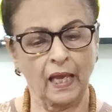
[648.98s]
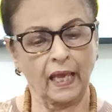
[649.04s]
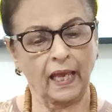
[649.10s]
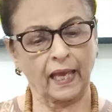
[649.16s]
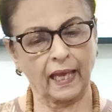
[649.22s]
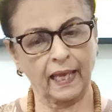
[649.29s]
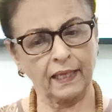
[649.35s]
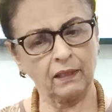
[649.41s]

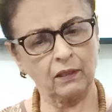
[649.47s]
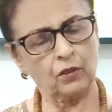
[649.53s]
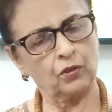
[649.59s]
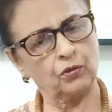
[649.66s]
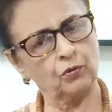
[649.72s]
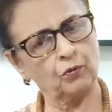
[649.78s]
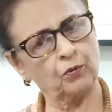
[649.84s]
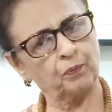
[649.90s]
and
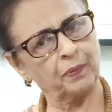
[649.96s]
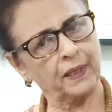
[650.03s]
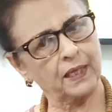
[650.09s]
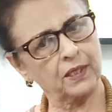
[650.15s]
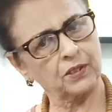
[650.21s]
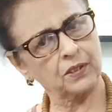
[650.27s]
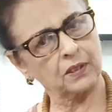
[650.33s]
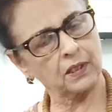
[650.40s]
you
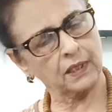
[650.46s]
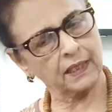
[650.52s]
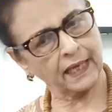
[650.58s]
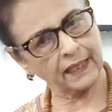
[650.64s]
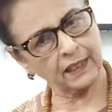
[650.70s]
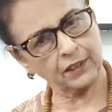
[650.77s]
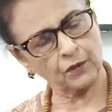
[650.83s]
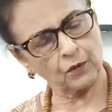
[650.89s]
press the
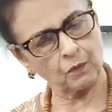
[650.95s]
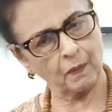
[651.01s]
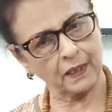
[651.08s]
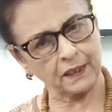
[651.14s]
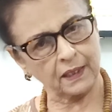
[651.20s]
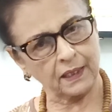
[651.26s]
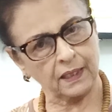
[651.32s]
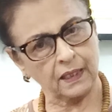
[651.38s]
negative
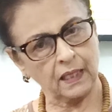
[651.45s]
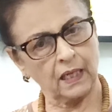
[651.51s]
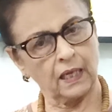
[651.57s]
button